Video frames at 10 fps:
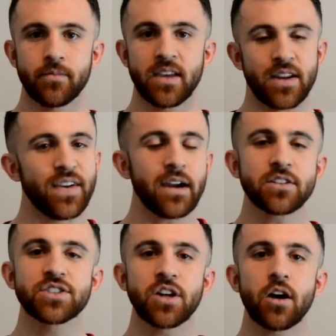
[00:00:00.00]
And if
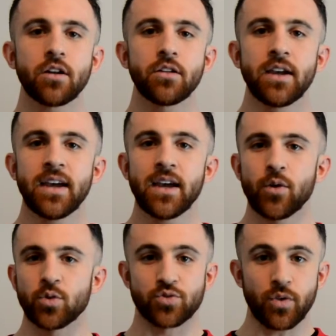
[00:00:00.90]
Aristotle
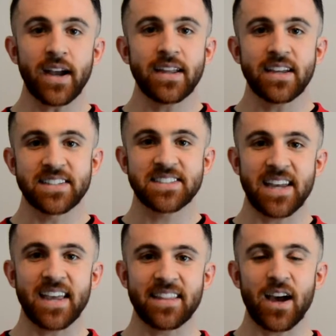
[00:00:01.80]
was right in
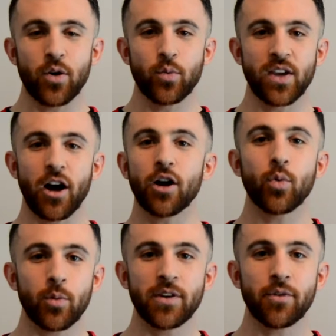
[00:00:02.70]
saying that we are
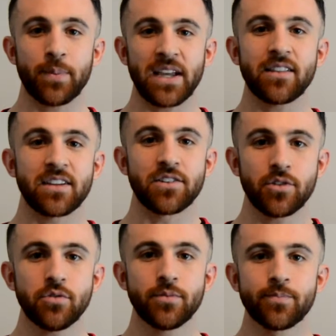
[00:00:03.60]
what we repeatedly
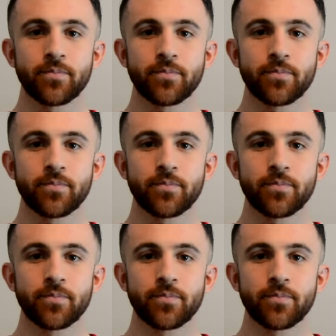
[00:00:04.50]
do,